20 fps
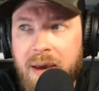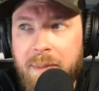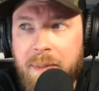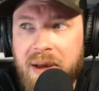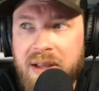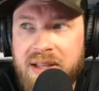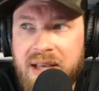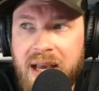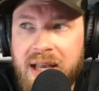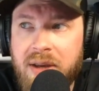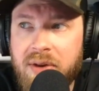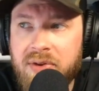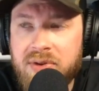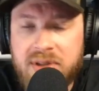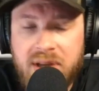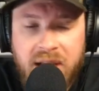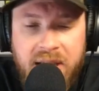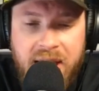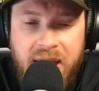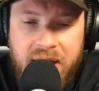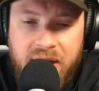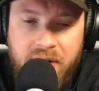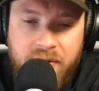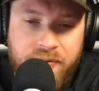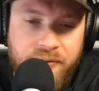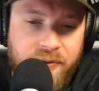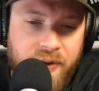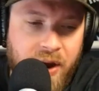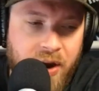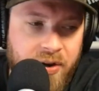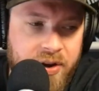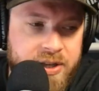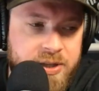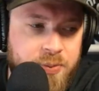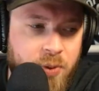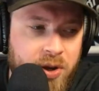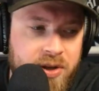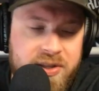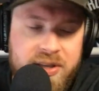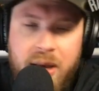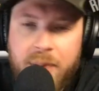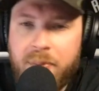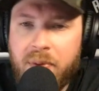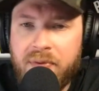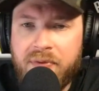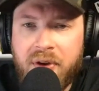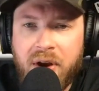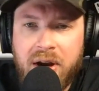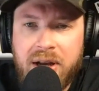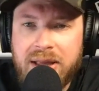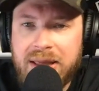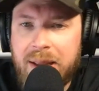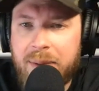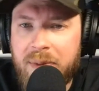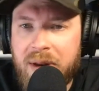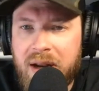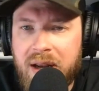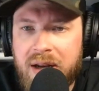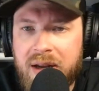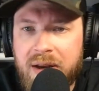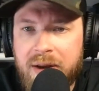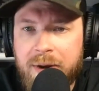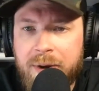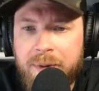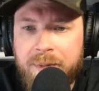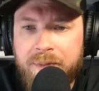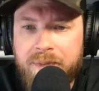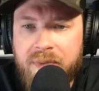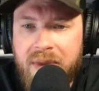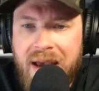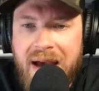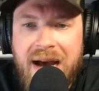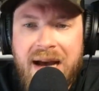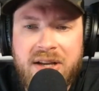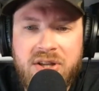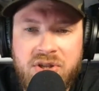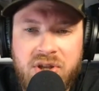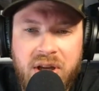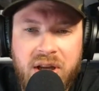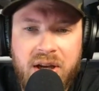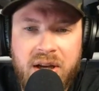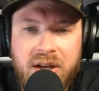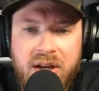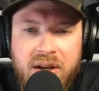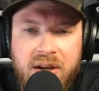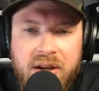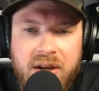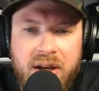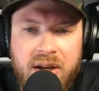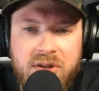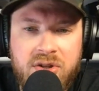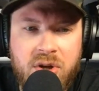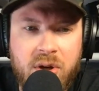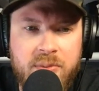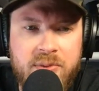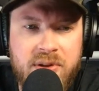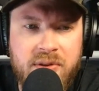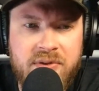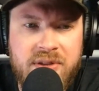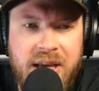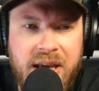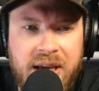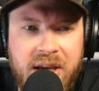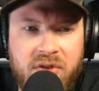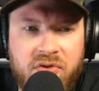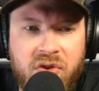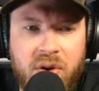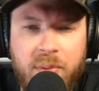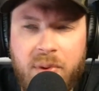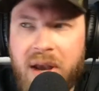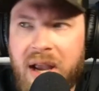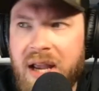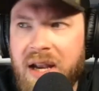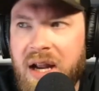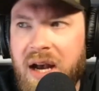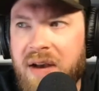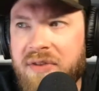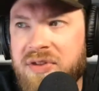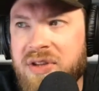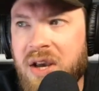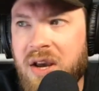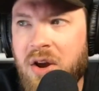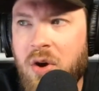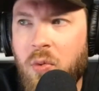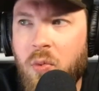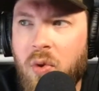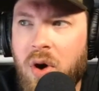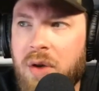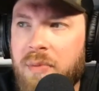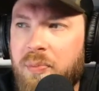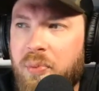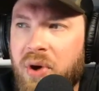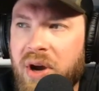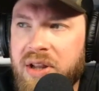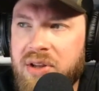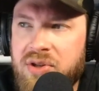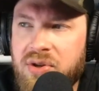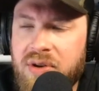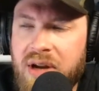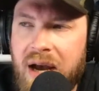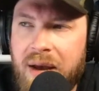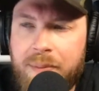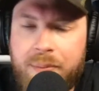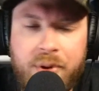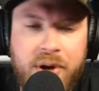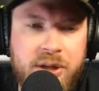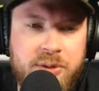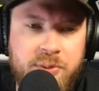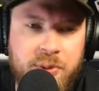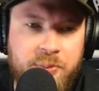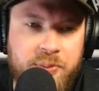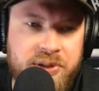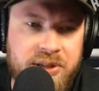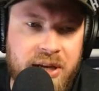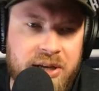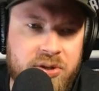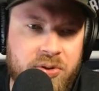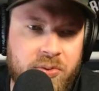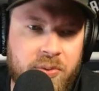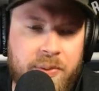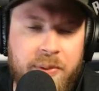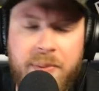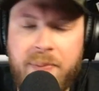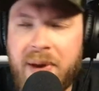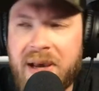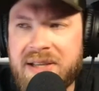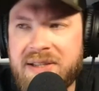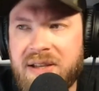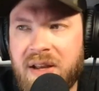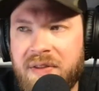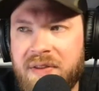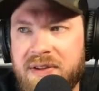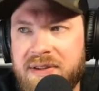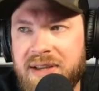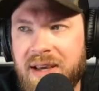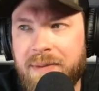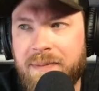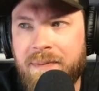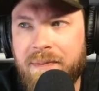McDaniels, again, in very small sample, very limited action in terms of taking dribble handoffs, 1.29 points per possession would be best on the team.